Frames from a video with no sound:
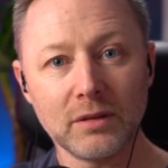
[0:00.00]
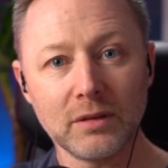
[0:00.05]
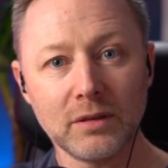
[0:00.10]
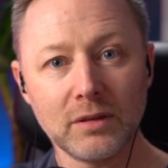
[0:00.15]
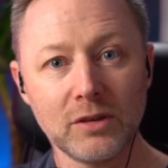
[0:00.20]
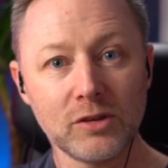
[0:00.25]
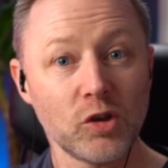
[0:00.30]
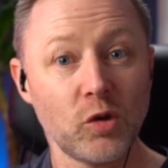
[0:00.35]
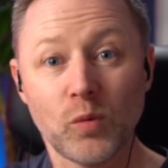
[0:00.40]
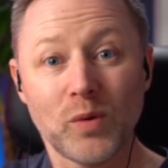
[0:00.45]

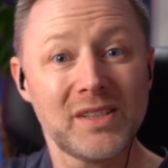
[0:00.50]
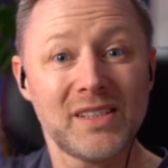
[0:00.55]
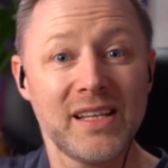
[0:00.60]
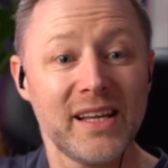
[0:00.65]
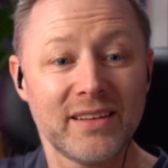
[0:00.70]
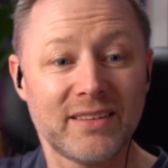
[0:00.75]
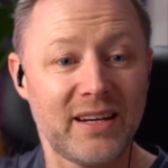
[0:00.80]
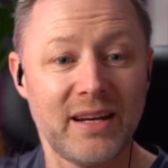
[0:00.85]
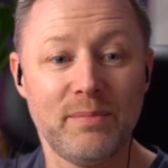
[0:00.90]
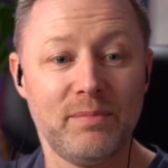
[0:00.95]
So it wasn't
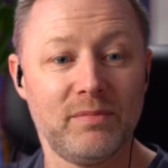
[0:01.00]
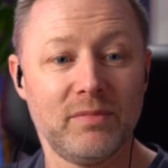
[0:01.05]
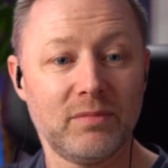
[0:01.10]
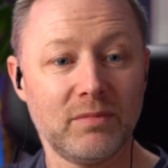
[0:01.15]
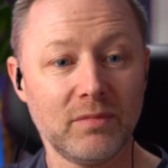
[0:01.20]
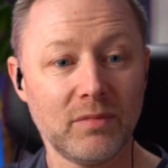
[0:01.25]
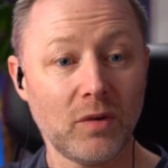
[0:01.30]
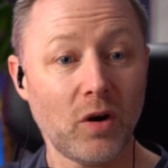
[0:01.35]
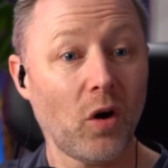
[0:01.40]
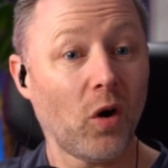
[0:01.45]
a dream,
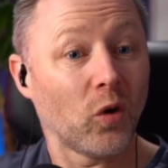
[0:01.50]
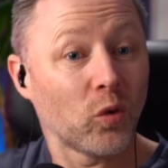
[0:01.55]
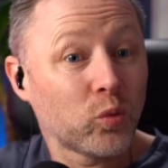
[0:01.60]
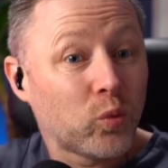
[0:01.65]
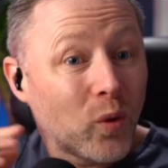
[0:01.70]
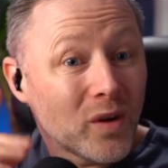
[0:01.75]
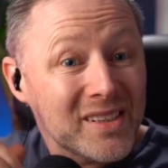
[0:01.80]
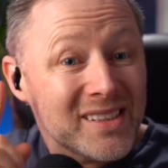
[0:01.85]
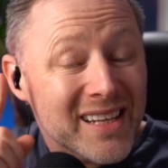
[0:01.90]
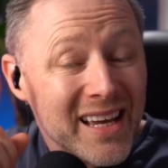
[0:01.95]
or
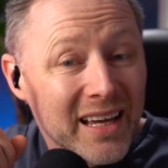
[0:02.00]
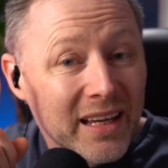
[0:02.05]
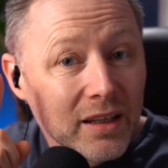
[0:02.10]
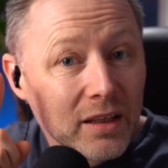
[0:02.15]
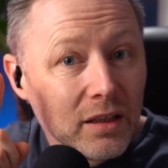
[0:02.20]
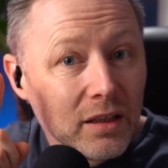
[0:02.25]
was it?